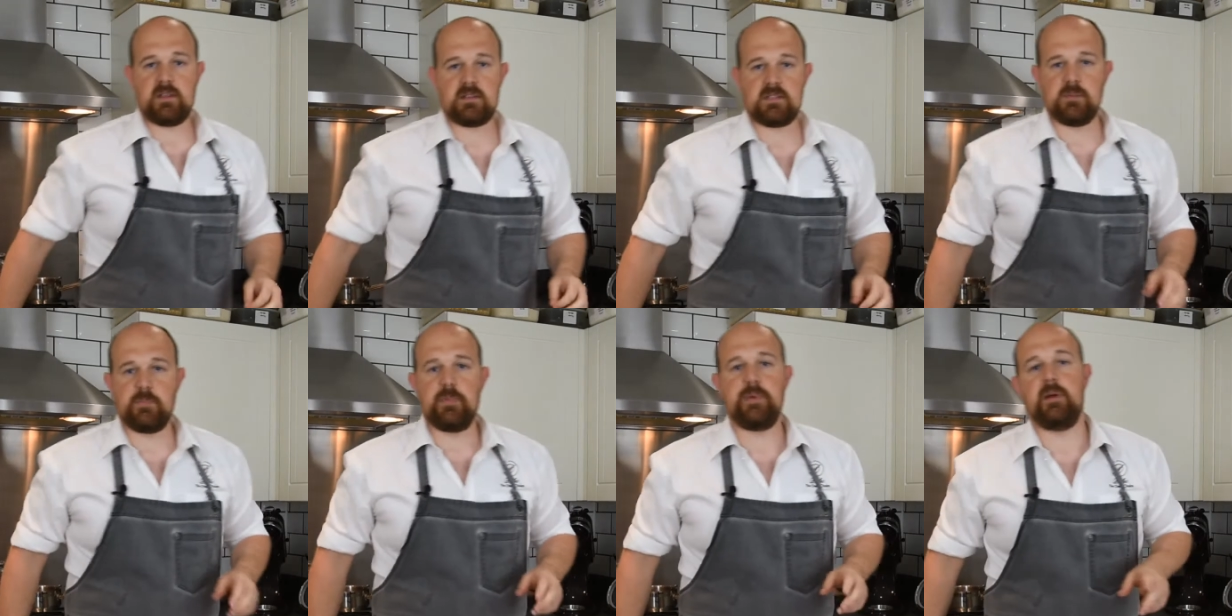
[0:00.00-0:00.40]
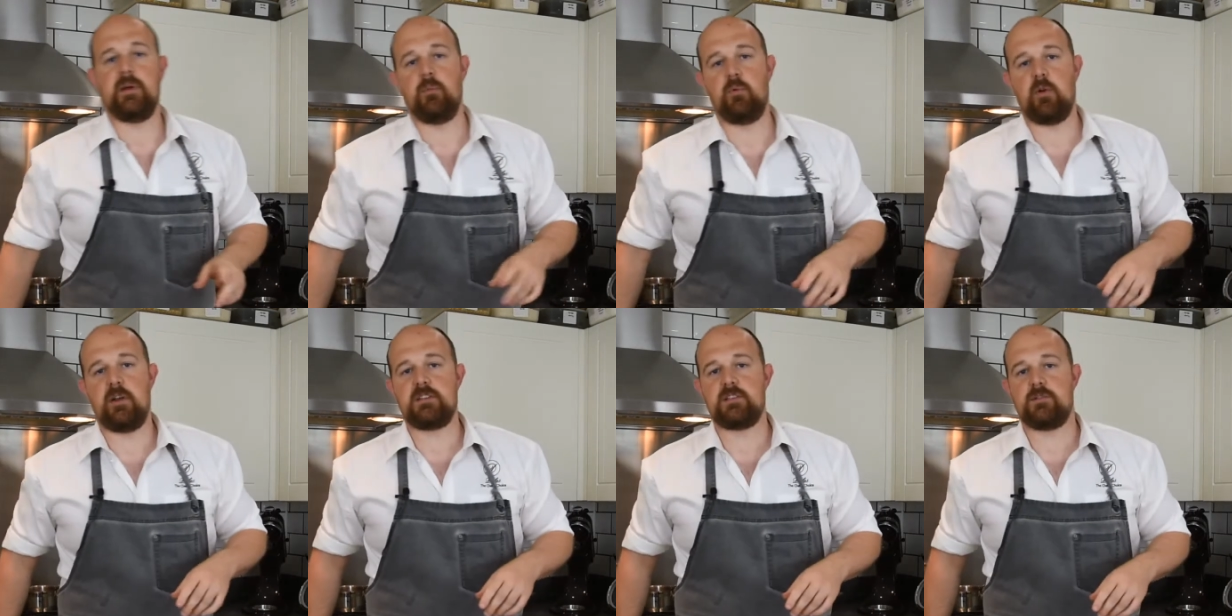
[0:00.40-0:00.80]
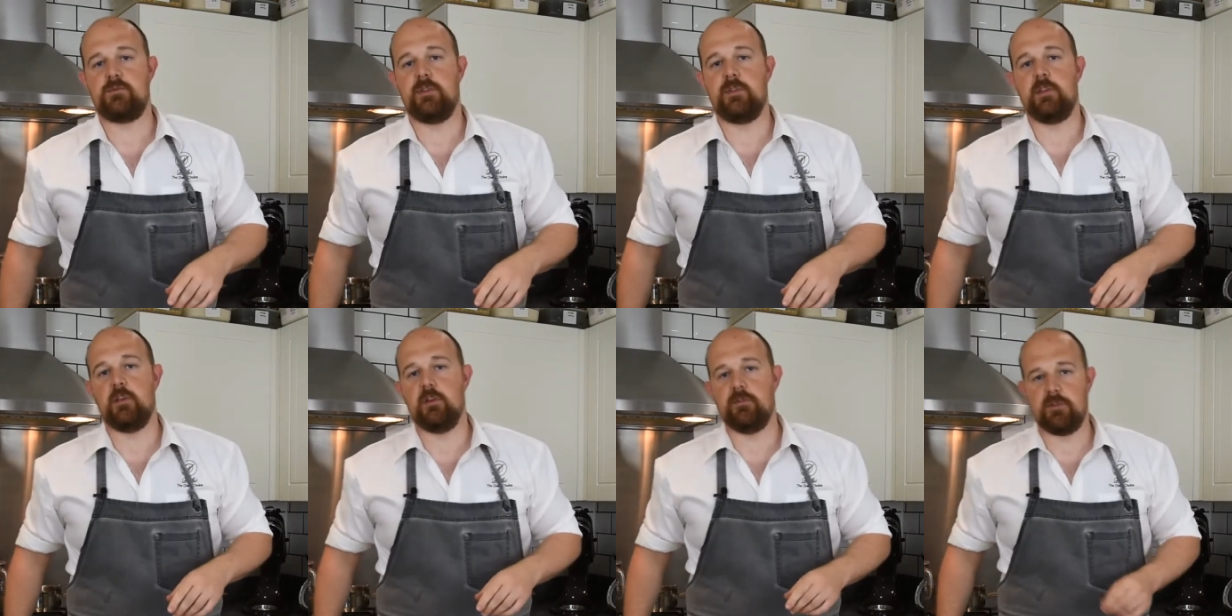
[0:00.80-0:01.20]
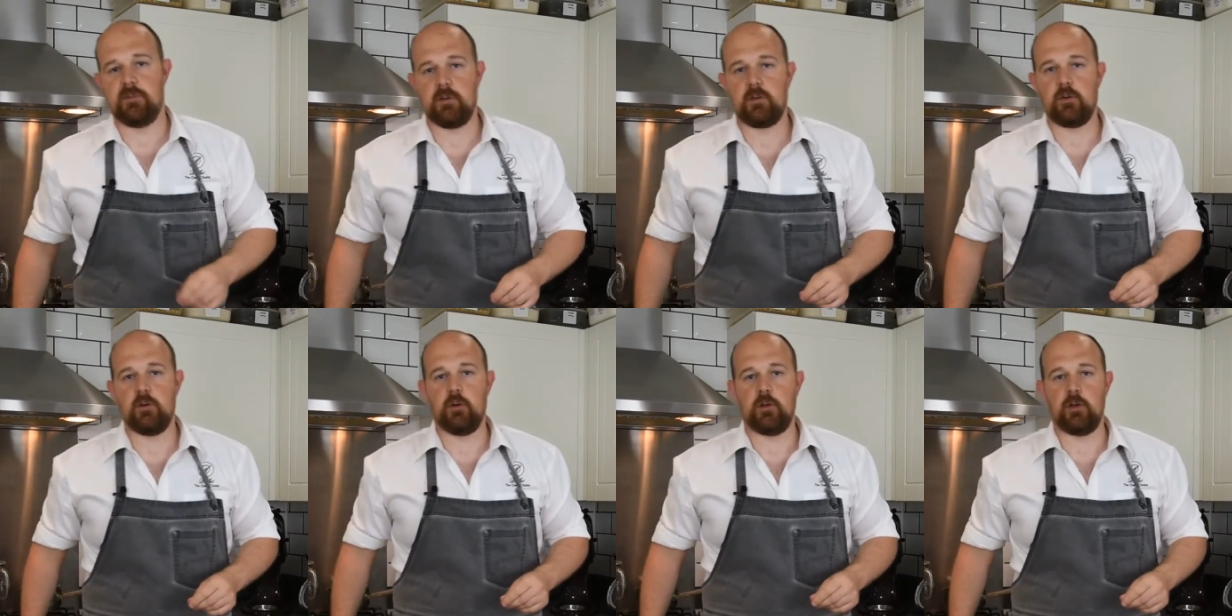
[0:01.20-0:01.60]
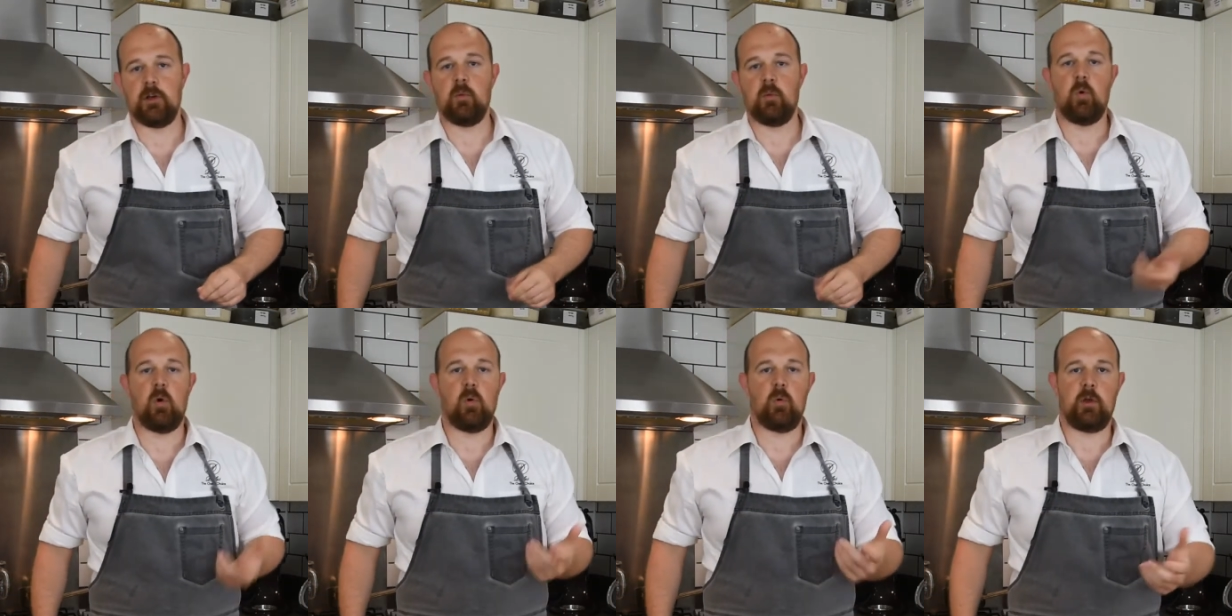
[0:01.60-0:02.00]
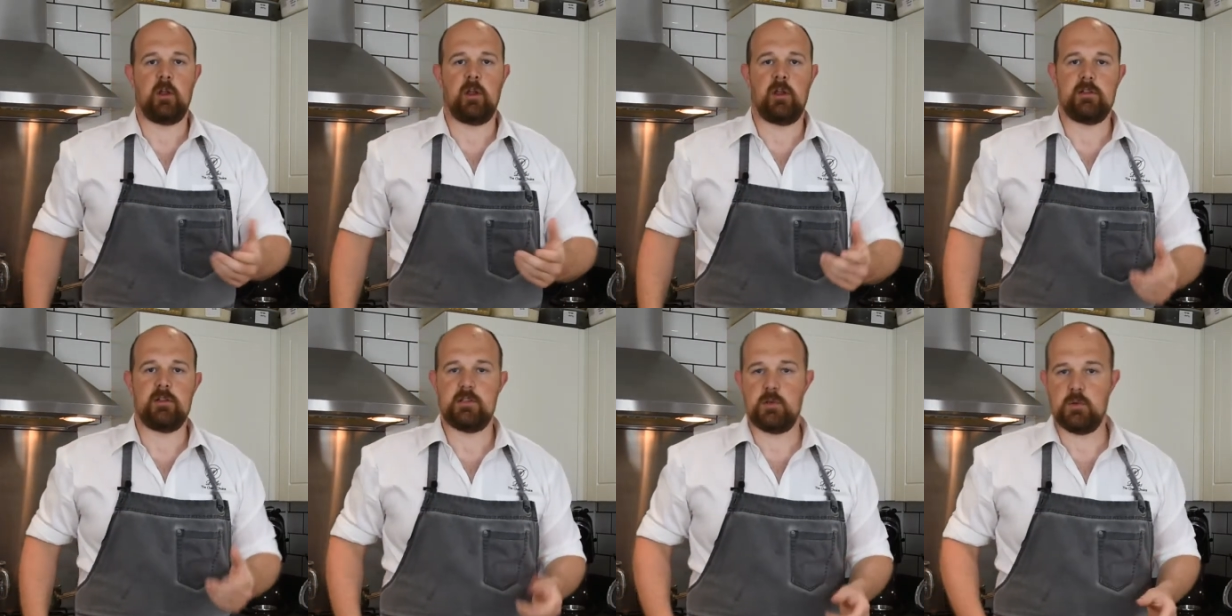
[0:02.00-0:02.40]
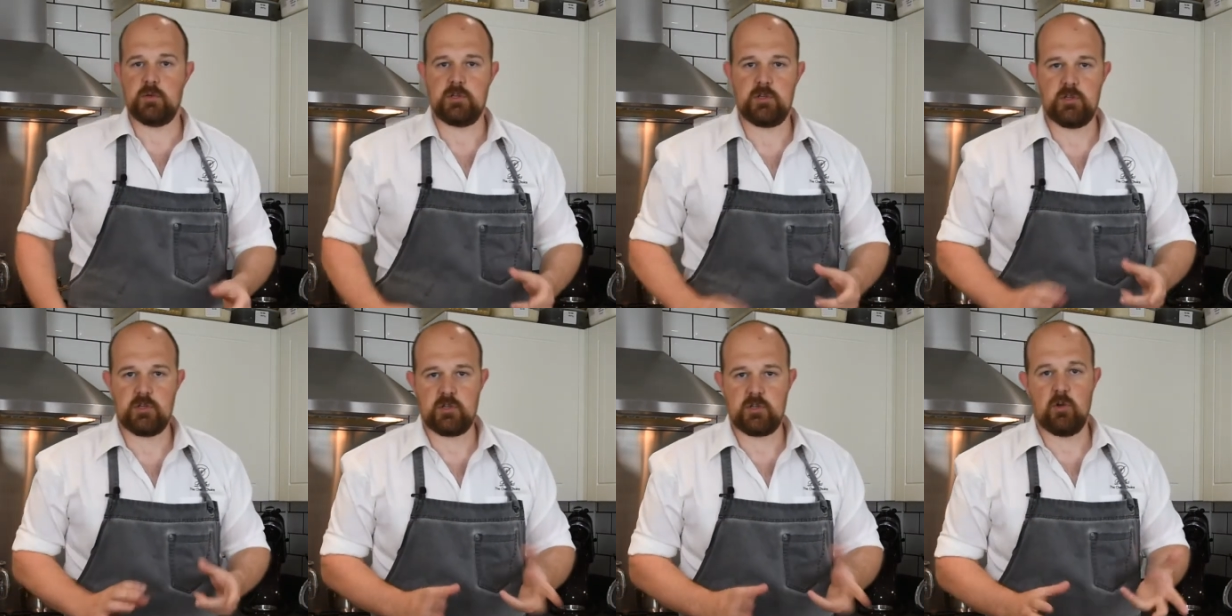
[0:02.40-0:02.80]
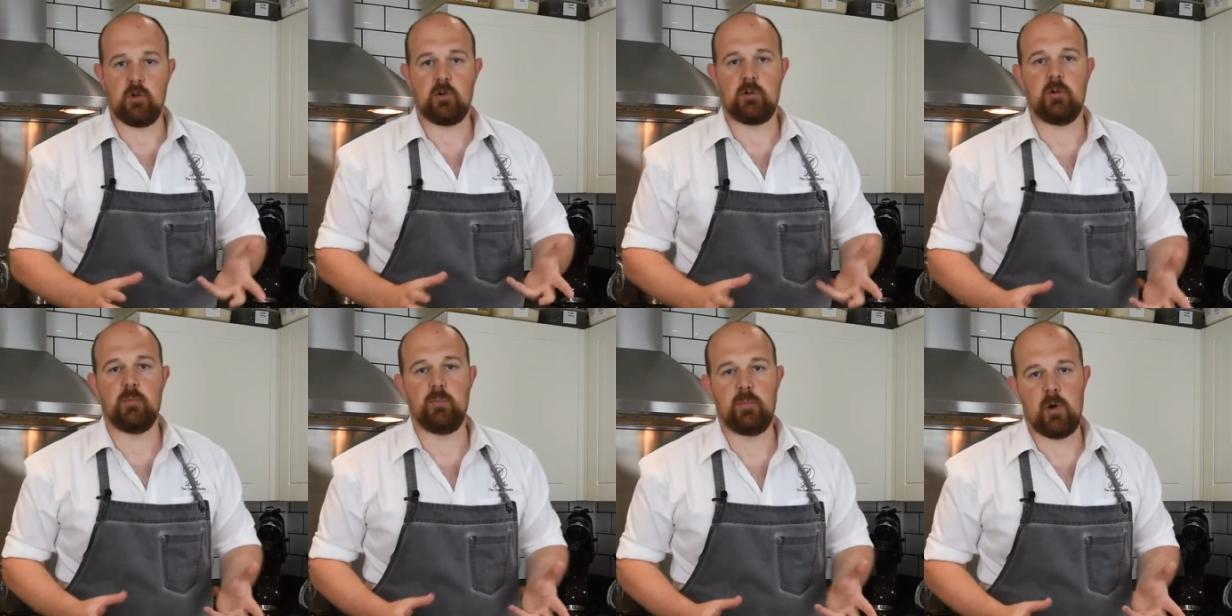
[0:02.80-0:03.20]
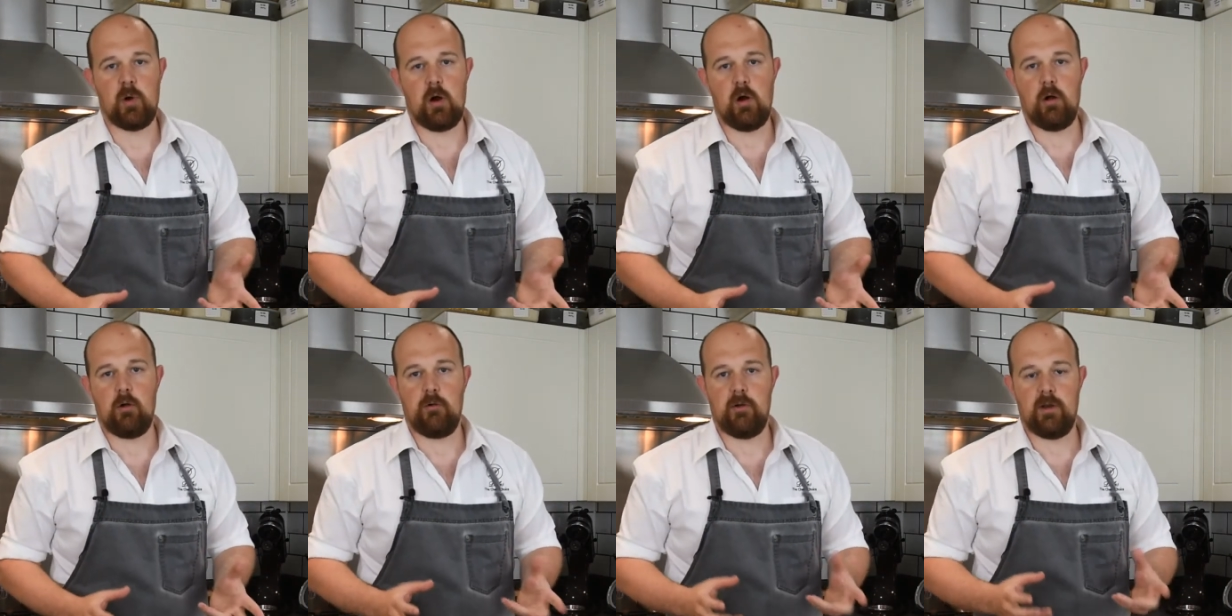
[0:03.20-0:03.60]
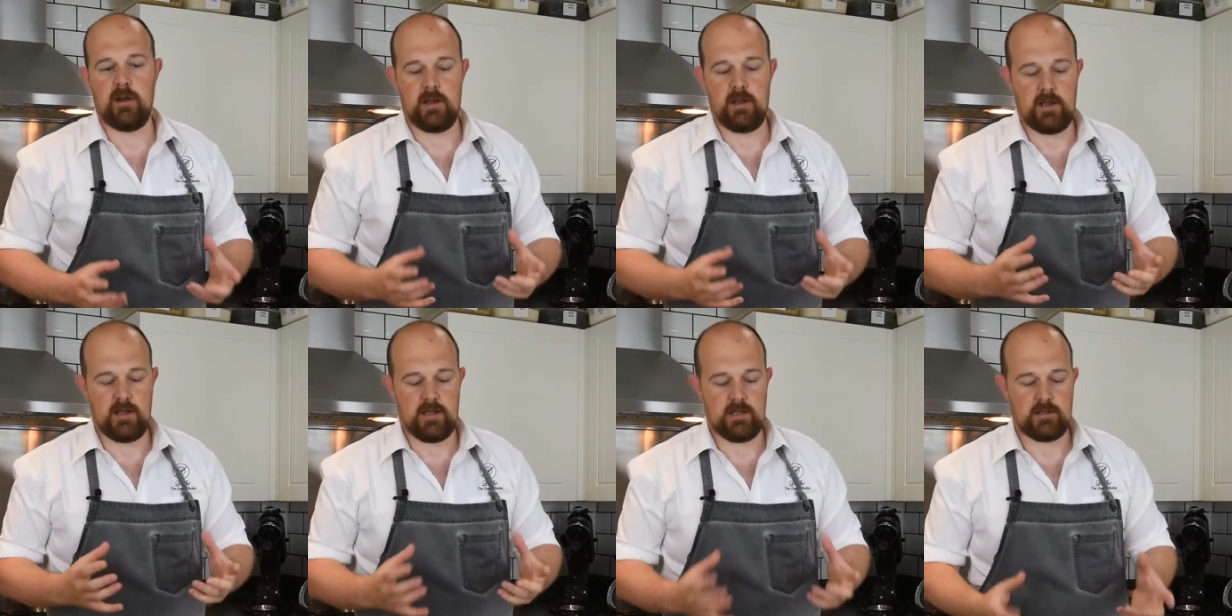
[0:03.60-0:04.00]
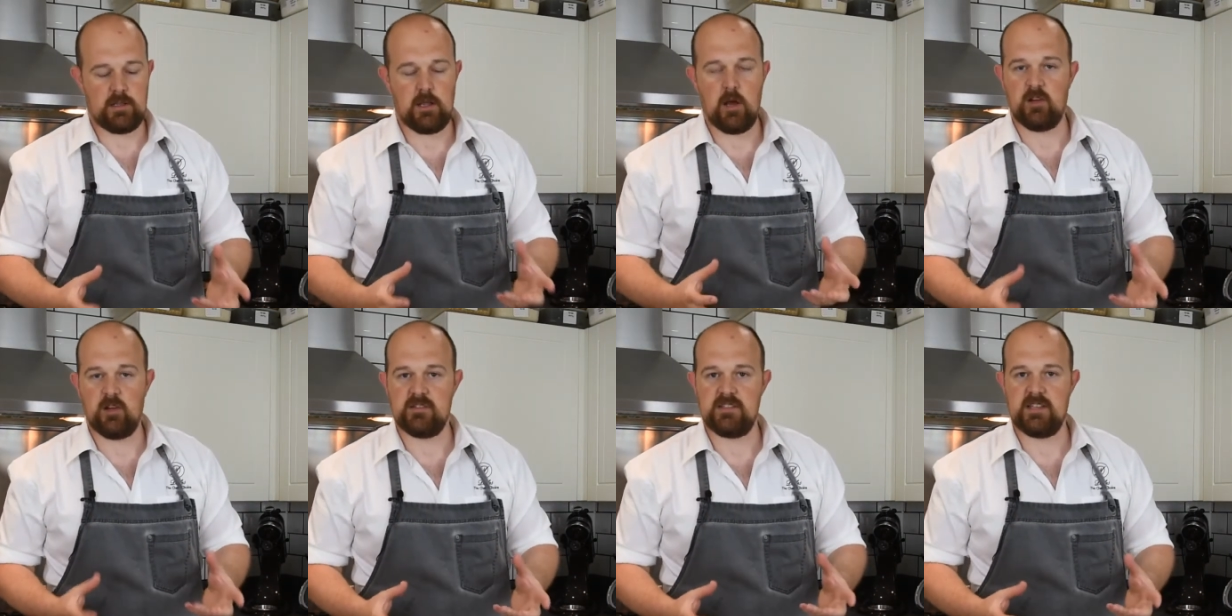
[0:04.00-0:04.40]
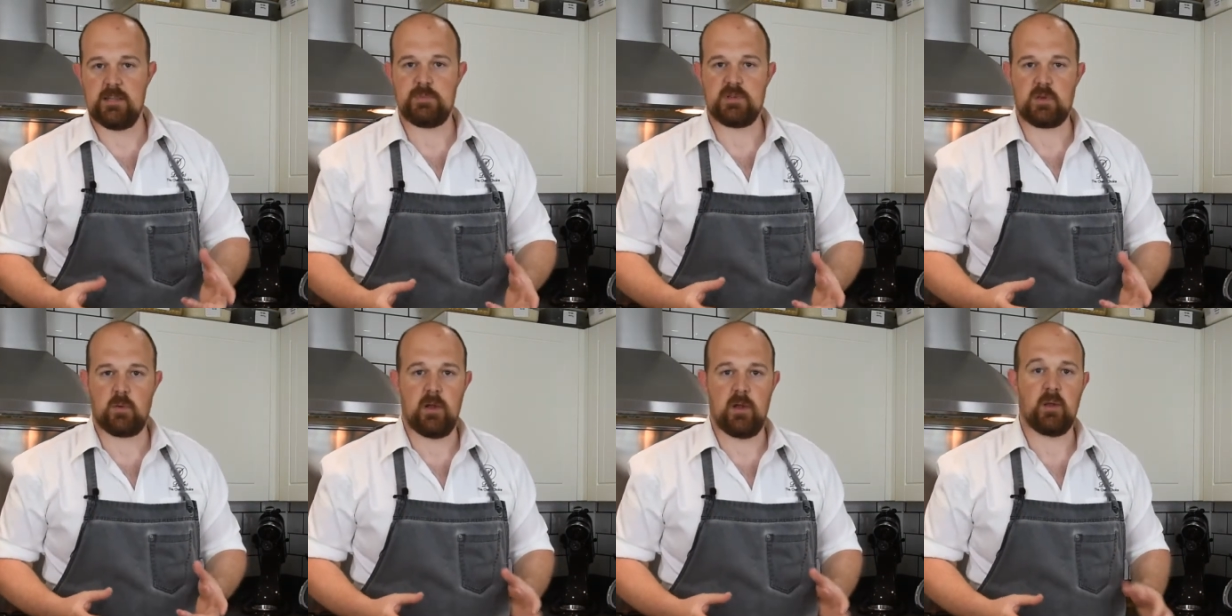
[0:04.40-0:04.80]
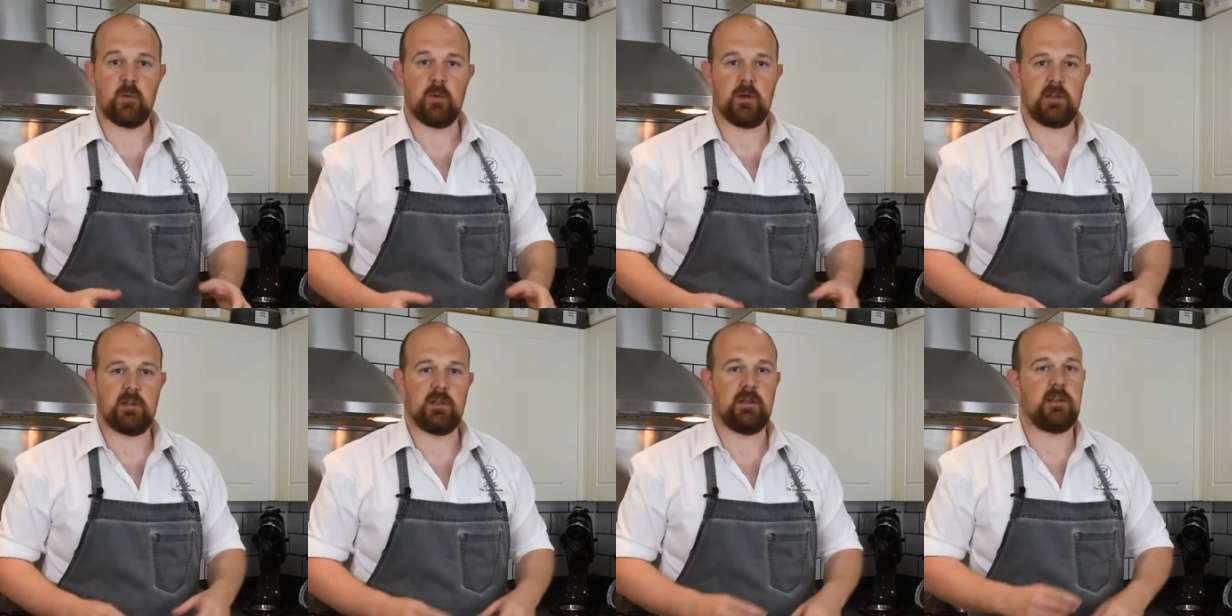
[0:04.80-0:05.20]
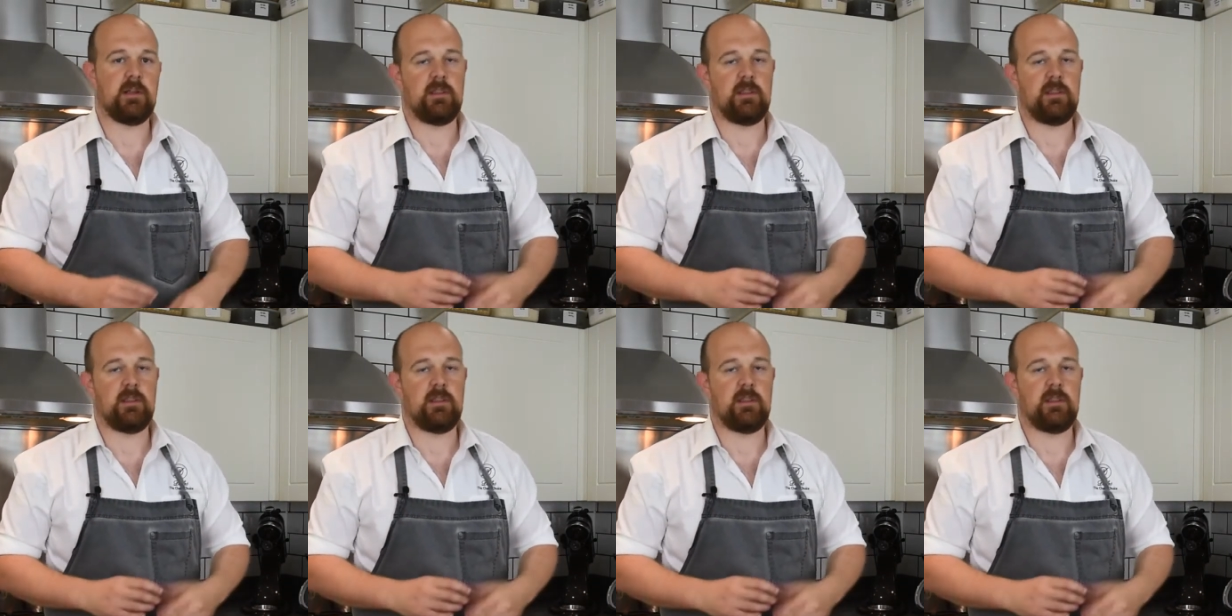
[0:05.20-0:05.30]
the pita breads are in the oven cooking, what we're going to do is just knock up our dips quite quickly,